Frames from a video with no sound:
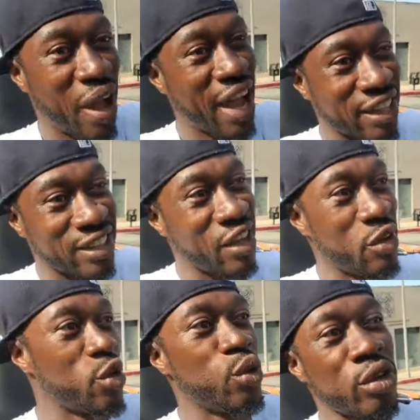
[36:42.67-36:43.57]
if I could
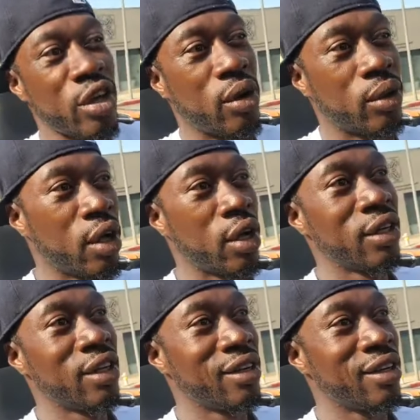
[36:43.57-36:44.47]
tell you, yo,
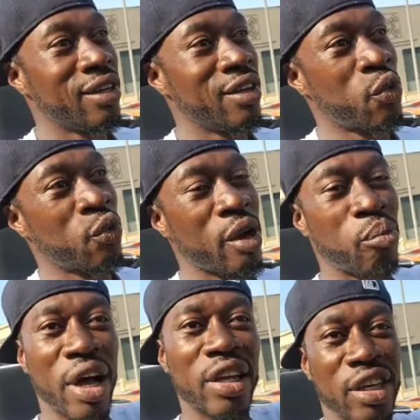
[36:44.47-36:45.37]
your
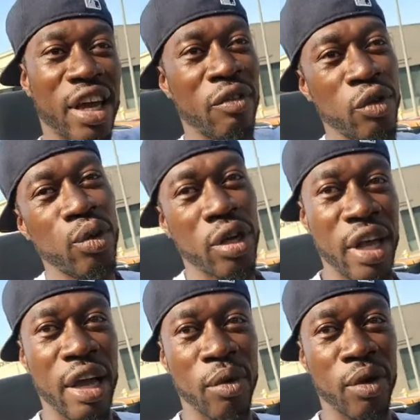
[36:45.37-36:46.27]
friend probably gave you the
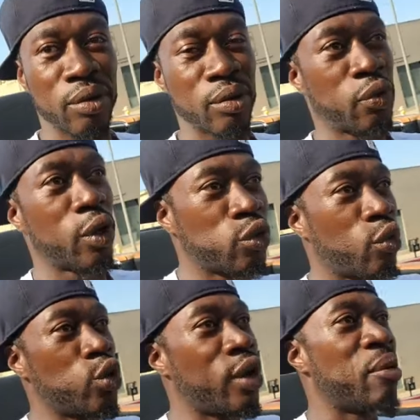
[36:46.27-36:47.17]
Lambo. First
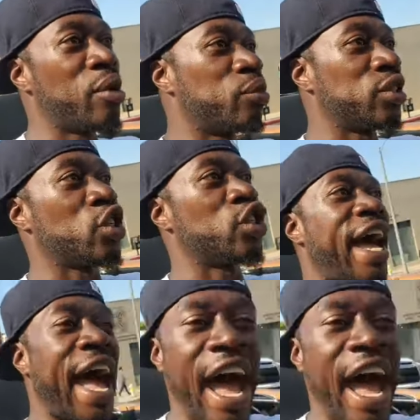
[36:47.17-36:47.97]
of all, you got to be in position to